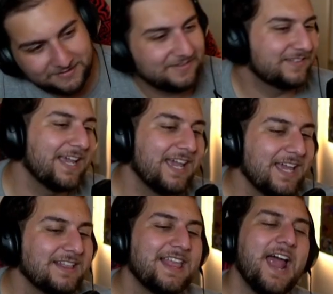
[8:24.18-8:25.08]

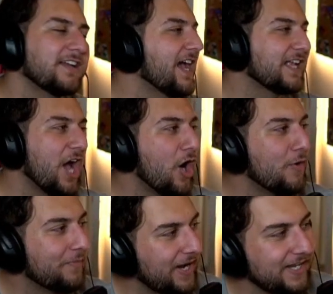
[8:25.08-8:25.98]
See? There you go,
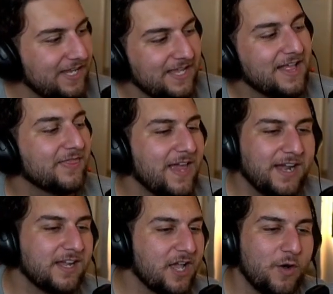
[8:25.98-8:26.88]
buddy. There
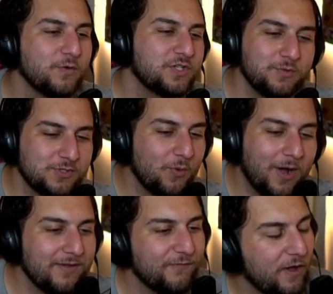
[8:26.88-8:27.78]
you go. She was your
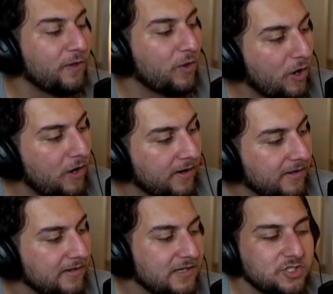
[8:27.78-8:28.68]
wife all along.
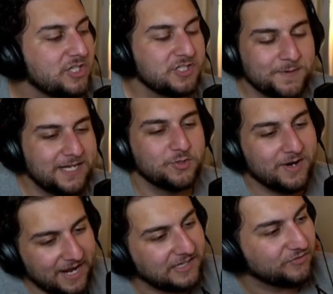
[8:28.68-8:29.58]
She just made you a
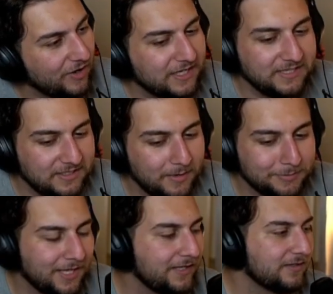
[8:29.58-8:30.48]
nice fucking
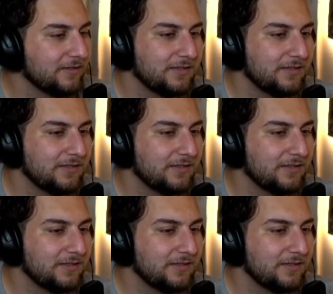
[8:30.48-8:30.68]
cupcake.